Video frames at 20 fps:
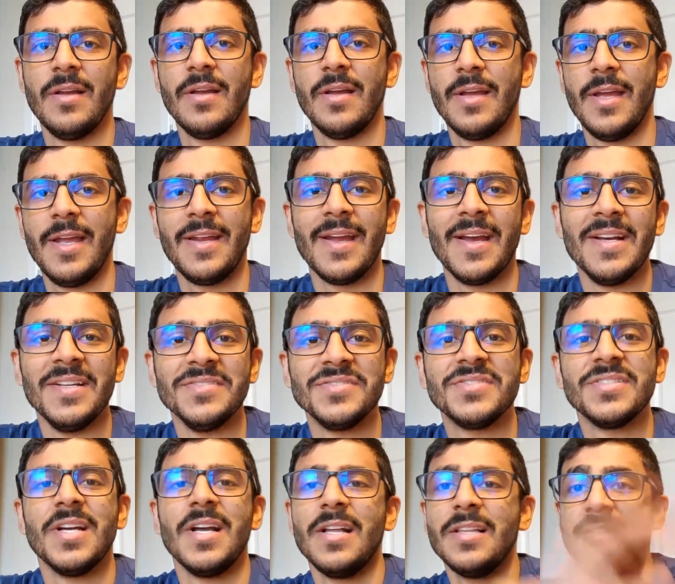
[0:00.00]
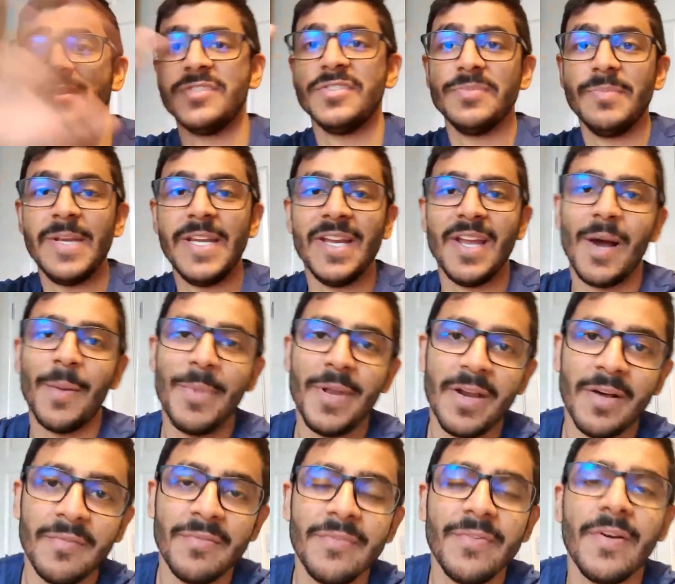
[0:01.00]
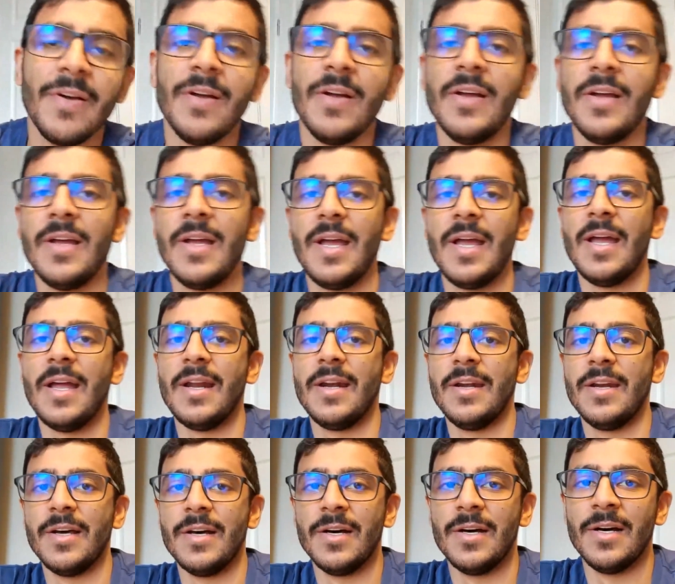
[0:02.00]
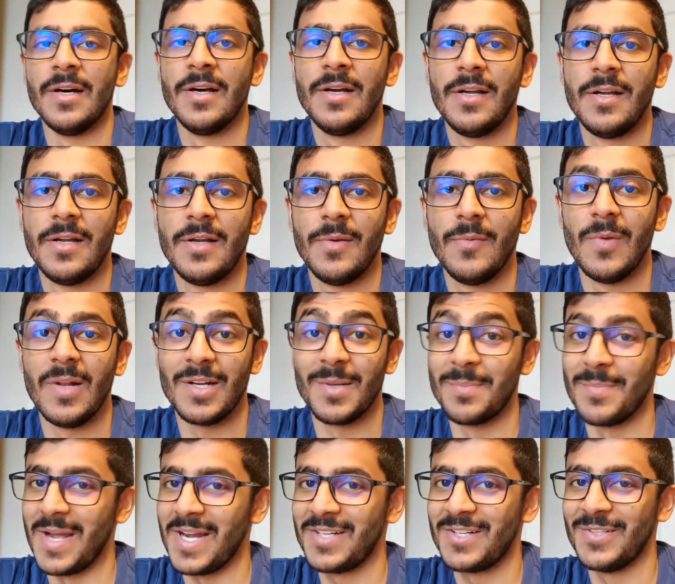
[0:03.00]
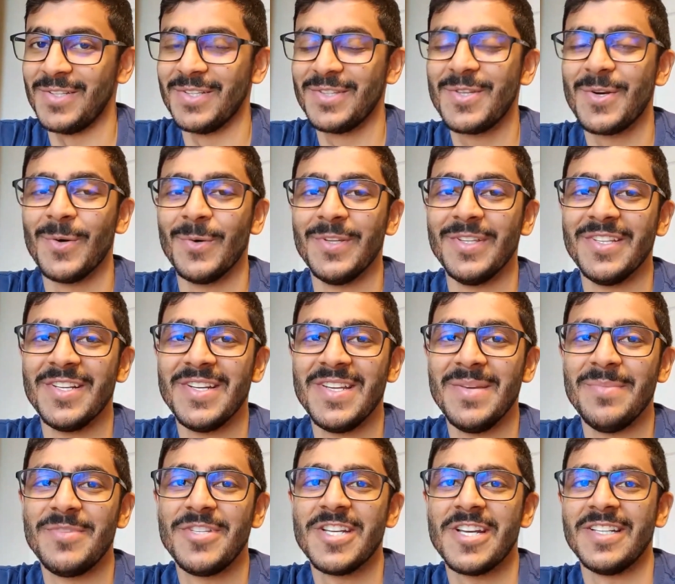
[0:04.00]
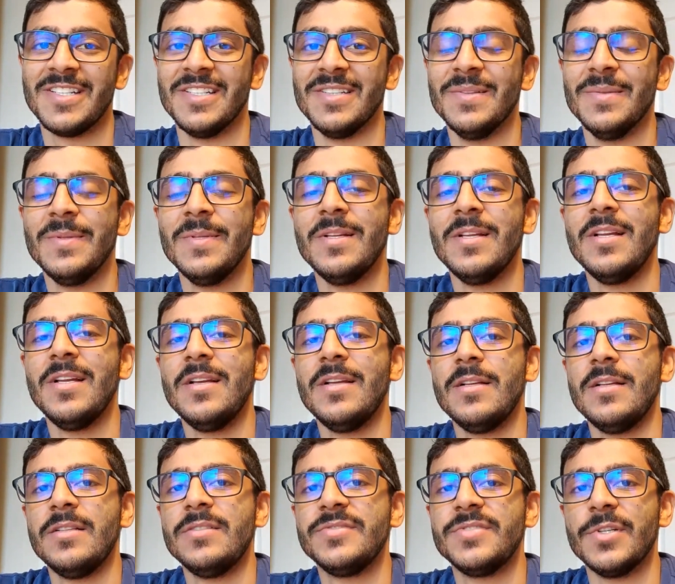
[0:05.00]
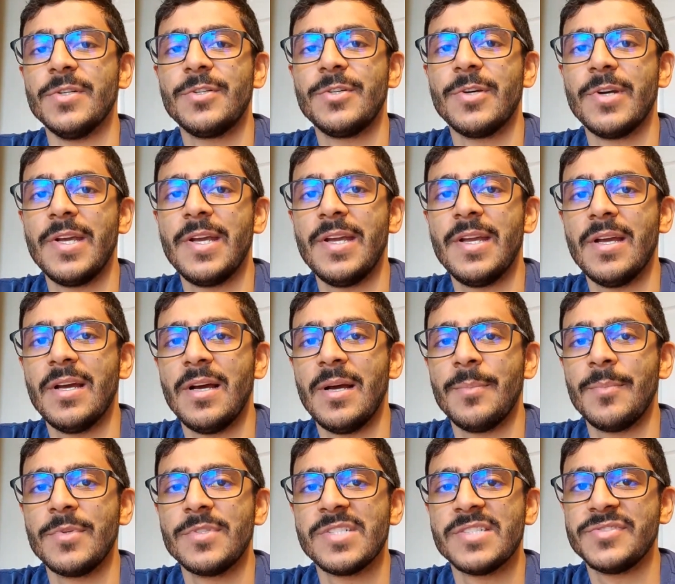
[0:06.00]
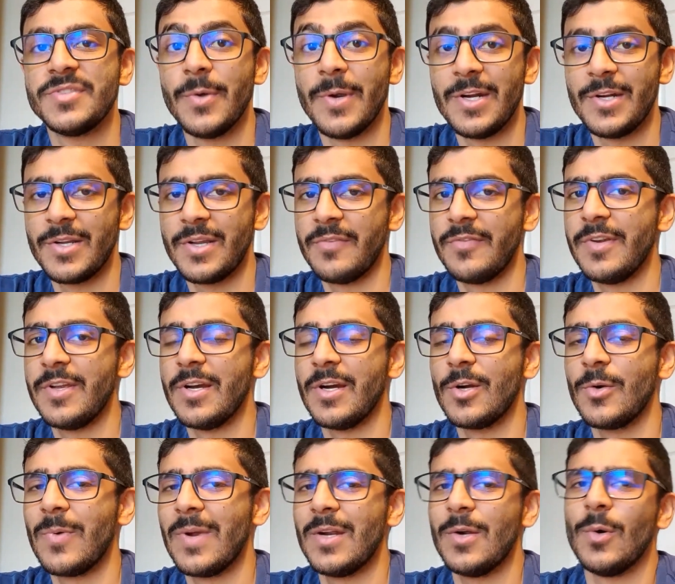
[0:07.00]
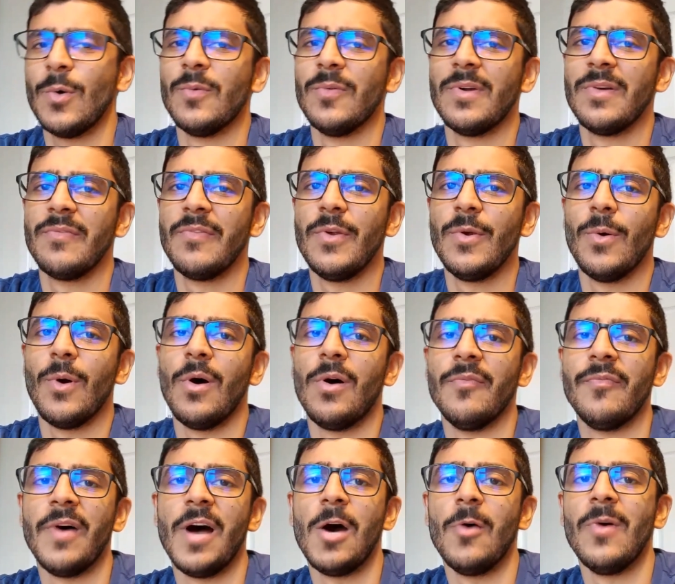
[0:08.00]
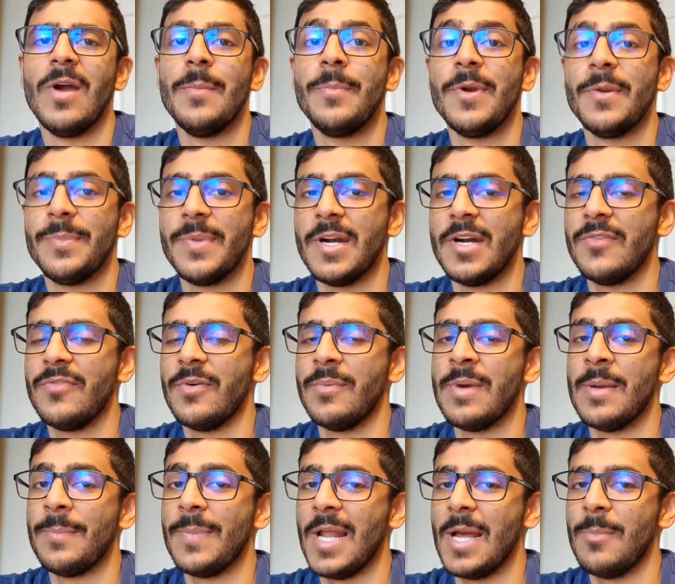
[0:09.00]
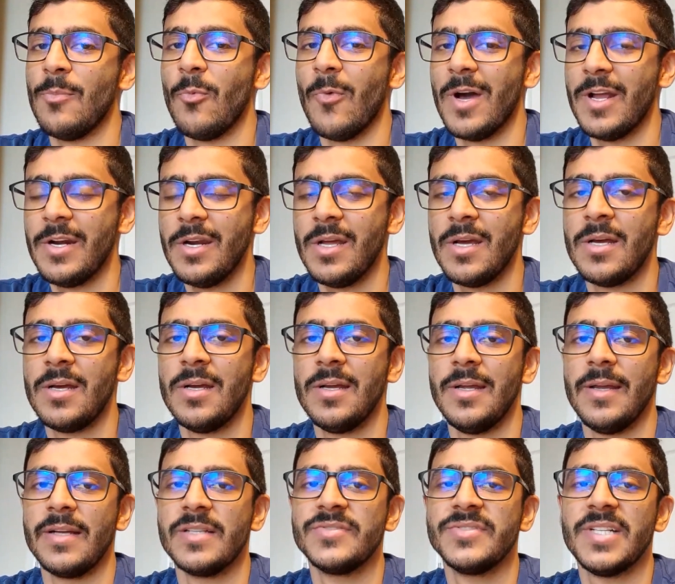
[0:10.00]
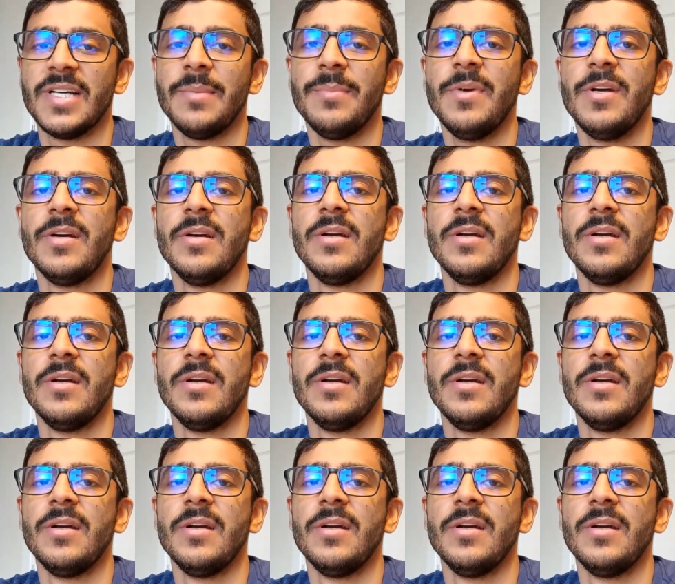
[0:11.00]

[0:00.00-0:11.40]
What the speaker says: Hey guys, this is me, Abhinav, and welcome back to the Thrown in the Deep channel. So today I'm just going to give you a quick overview of how I prepared for my PLAB 1 exam,